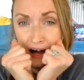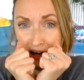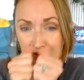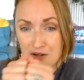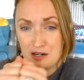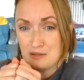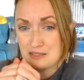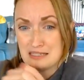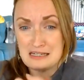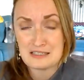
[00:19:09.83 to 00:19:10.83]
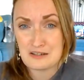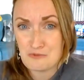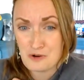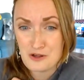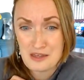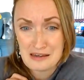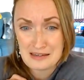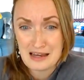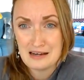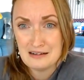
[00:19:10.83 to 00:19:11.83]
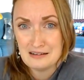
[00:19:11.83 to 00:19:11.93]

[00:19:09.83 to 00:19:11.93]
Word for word: I don't wanna be seen as unworthy again.